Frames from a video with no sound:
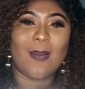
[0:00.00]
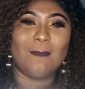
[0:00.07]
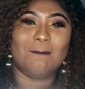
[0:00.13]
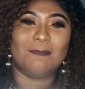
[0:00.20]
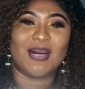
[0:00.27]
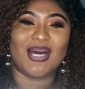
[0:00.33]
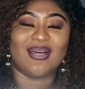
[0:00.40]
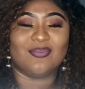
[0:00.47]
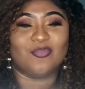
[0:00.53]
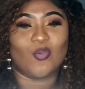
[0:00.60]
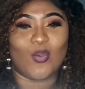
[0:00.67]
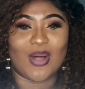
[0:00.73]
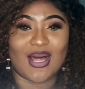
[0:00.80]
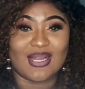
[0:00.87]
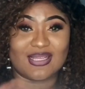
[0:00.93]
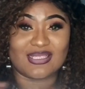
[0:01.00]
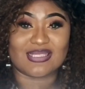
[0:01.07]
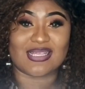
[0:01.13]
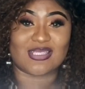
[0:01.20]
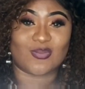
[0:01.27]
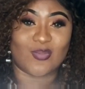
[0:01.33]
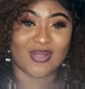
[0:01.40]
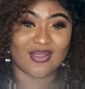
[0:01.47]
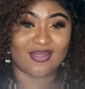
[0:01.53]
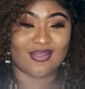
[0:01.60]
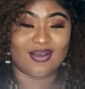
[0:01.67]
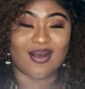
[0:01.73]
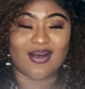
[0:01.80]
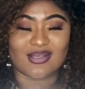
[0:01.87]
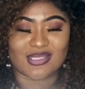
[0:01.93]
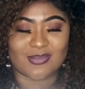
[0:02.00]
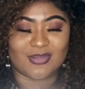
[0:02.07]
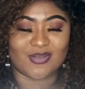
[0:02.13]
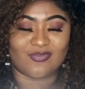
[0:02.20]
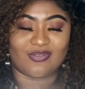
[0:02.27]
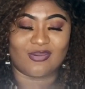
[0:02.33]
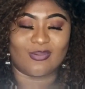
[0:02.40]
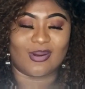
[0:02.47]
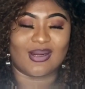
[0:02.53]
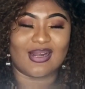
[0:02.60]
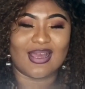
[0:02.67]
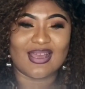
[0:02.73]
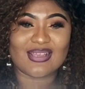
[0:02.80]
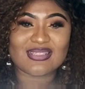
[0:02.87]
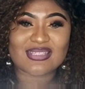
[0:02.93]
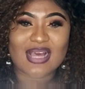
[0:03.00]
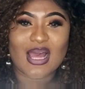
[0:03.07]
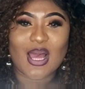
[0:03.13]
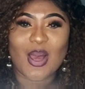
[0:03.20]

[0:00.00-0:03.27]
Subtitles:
But, well, at least that's what the concept of the word is.